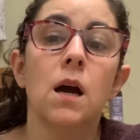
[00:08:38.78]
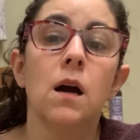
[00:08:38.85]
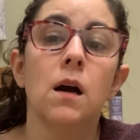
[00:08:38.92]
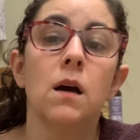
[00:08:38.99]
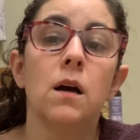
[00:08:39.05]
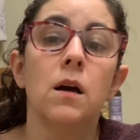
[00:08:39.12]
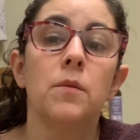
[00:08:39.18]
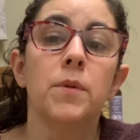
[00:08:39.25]

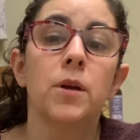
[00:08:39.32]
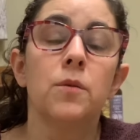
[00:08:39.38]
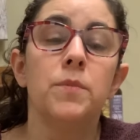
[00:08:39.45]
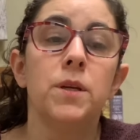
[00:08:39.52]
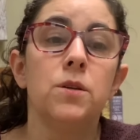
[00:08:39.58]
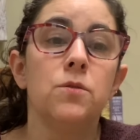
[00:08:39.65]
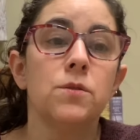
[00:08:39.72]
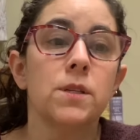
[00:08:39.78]
It could
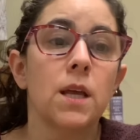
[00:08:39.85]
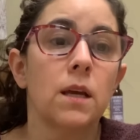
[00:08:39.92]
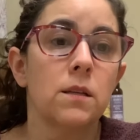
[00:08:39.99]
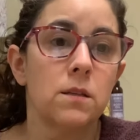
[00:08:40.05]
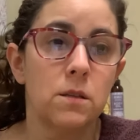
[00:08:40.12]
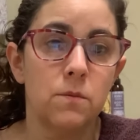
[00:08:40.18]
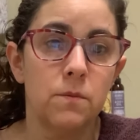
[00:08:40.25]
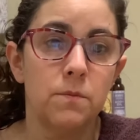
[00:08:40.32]
be used like
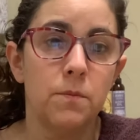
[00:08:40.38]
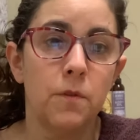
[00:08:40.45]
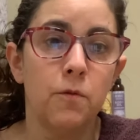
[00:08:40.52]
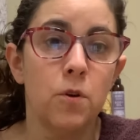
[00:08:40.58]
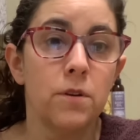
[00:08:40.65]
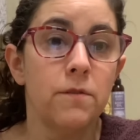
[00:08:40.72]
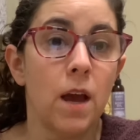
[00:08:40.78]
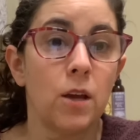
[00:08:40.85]
before
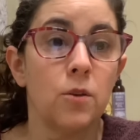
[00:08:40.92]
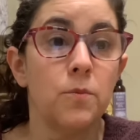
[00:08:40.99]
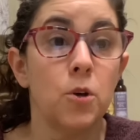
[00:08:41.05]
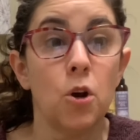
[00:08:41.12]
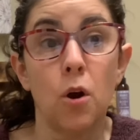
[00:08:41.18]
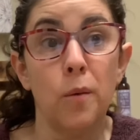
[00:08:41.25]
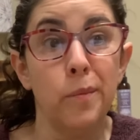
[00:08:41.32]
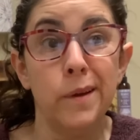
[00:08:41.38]
you vacuum your
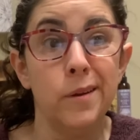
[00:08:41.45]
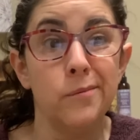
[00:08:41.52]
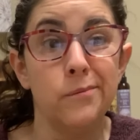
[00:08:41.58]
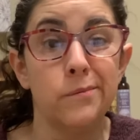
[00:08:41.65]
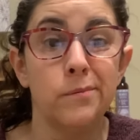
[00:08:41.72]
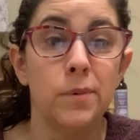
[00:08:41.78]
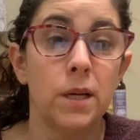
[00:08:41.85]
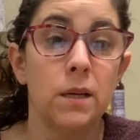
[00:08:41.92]
carpet,
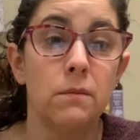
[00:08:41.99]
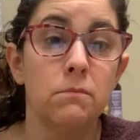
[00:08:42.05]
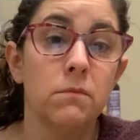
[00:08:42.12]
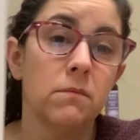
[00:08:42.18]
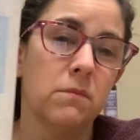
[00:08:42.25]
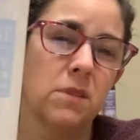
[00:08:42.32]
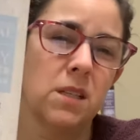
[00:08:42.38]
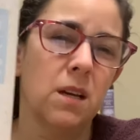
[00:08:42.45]
but
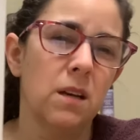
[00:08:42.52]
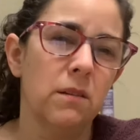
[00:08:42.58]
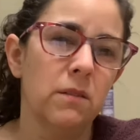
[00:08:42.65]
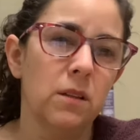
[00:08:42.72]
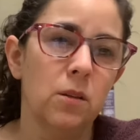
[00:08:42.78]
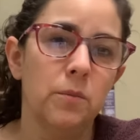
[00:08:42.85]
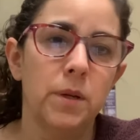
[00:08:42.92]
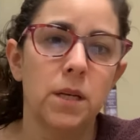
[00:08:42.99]
it's kind of a
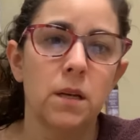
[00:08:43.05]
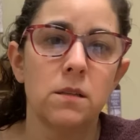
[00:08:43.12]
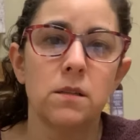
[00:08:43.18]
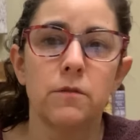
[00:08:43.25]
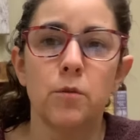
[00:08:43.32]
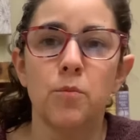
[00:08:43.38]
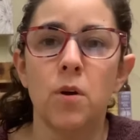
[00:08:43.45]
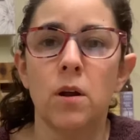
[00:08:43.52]
little bit nice
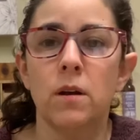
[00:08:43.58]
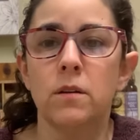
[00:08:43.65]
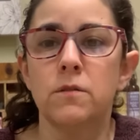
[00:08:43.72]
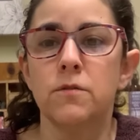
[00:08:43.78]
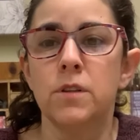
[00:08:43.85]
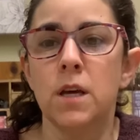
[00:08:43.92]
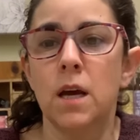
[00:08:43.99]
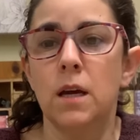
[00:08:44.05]
of a product
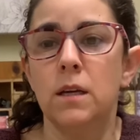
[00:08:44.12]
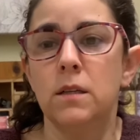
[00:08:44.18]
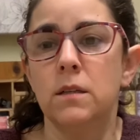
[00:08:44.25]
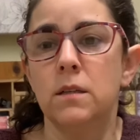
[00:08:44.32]
for that.